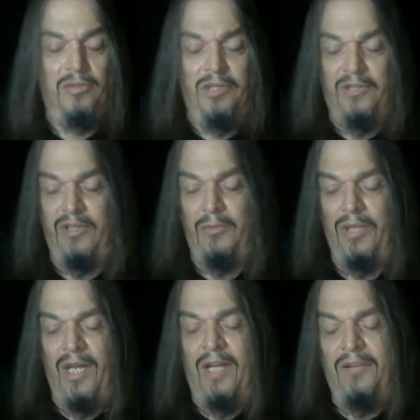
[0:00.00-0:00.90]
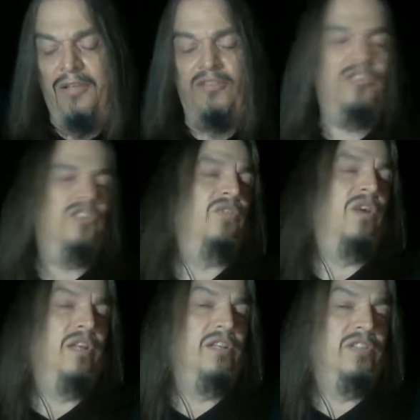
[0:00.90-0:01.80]
and they say, well, this is just
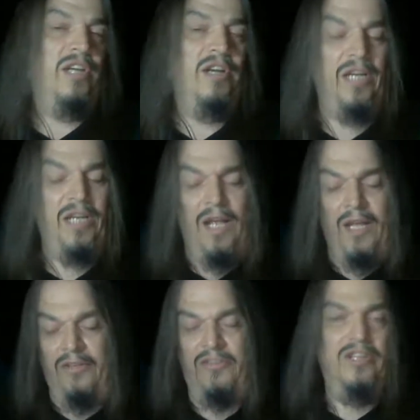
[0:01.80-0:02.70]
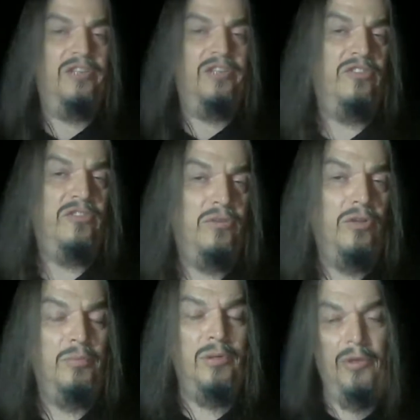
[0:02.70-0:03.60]
voluntary. This is not the
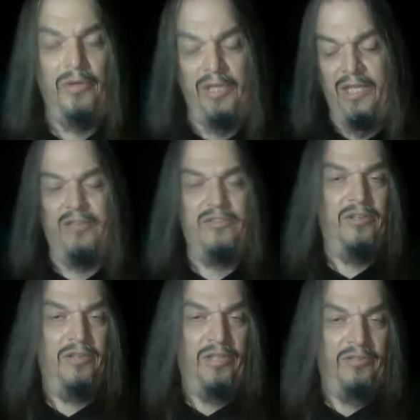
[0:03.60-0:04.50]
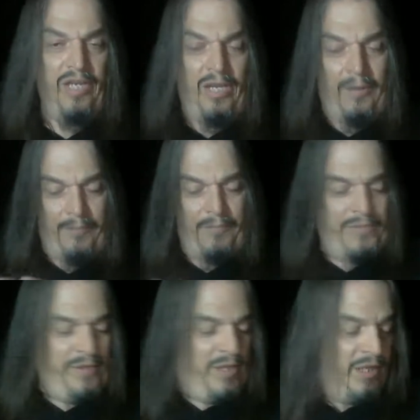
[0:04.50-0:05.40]
school promoting it.
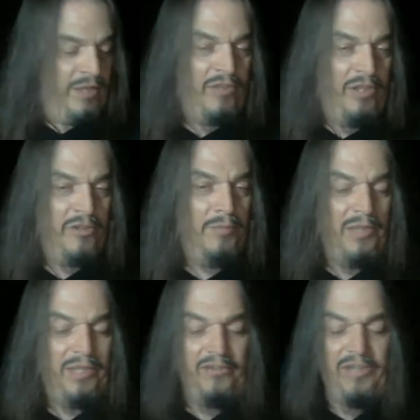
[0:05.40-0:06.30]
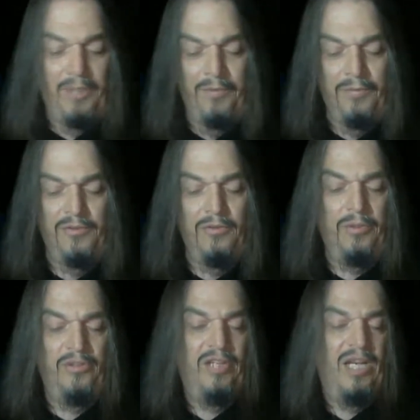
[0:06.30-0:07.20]
It's completely separate from the school.
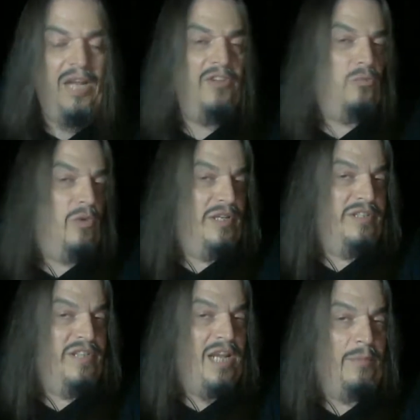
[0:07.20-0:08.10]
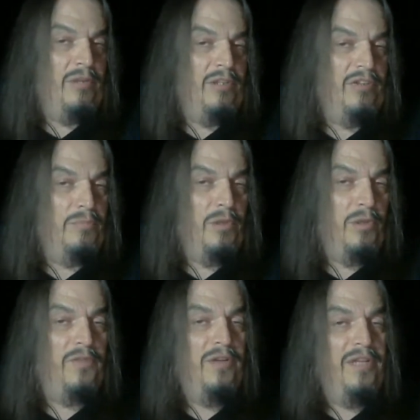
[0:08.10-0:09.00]
We're just going to have this one table at this
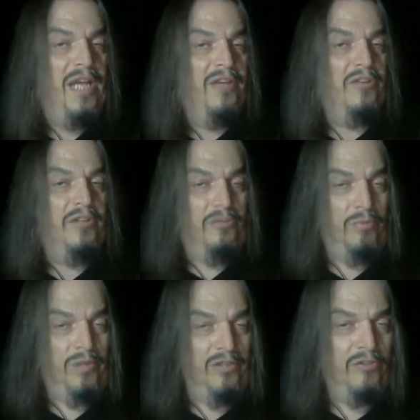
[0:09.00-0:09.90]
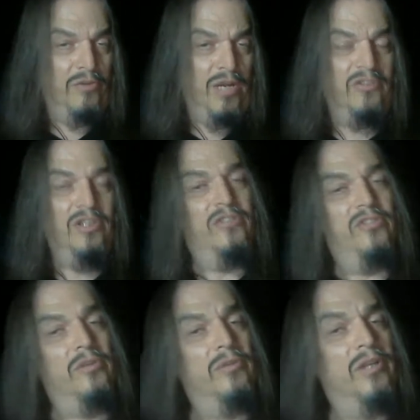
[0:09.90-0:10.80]
book fair that has all these religious tracts, and the
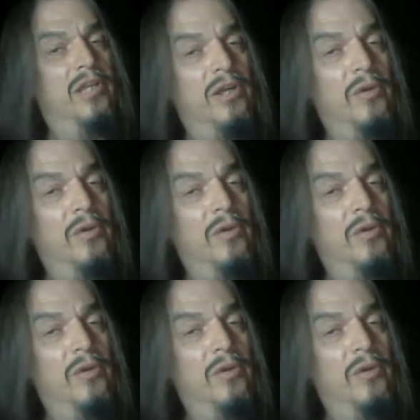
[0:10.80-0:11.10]
children can go